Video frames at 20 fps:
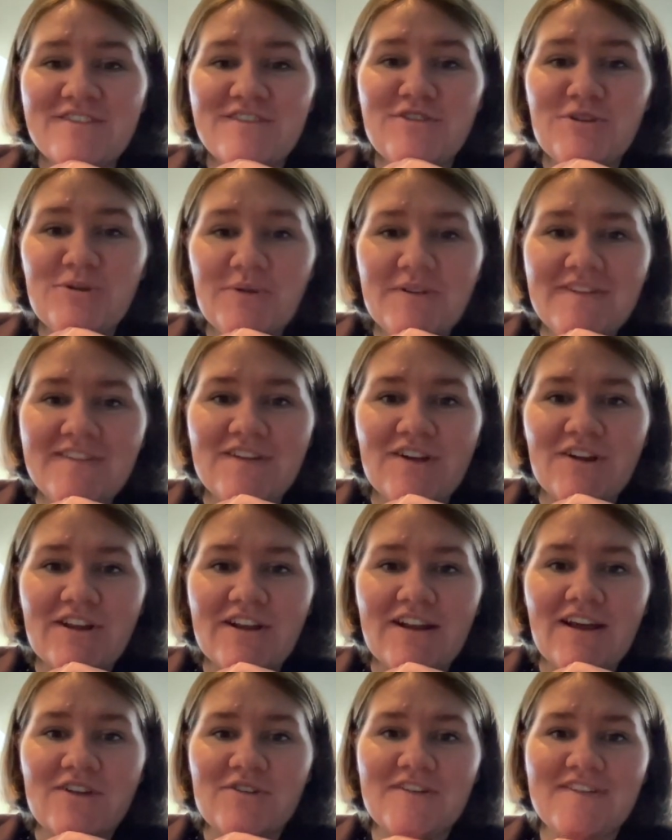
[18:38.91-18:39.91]
students are
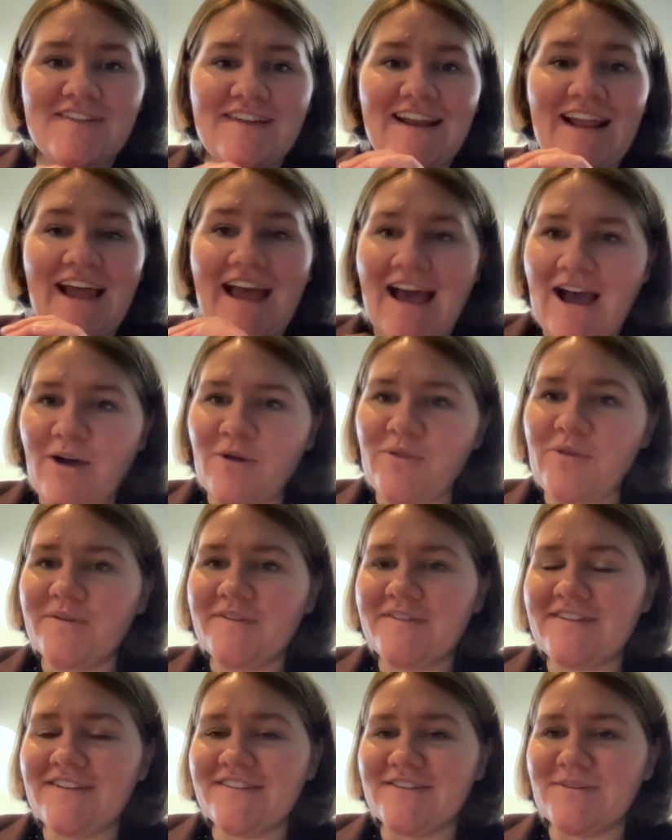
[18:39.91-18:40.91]
going to understand how
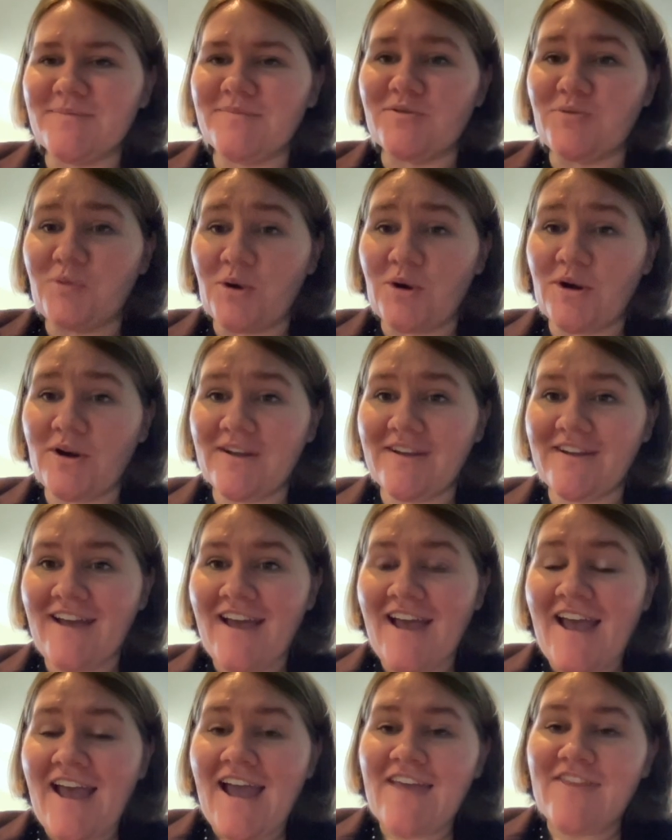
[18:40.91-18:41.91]
those systems work.
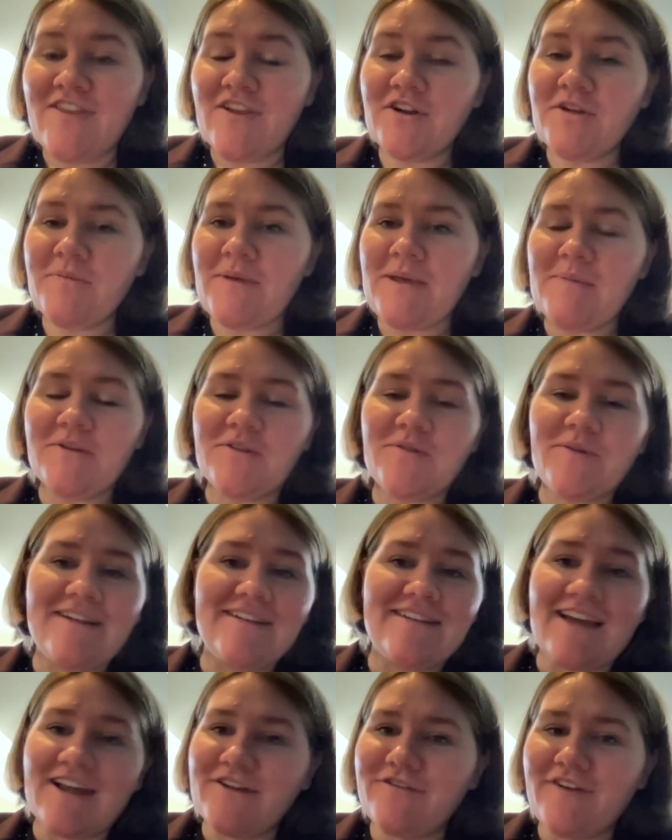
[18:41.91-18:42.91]
And they're going to be able to
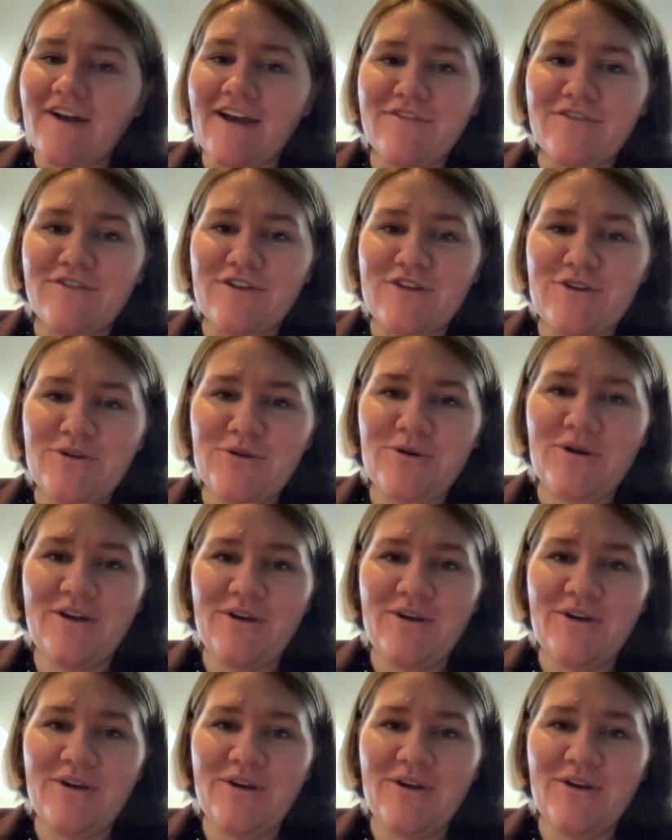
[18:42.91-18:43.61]
identify for you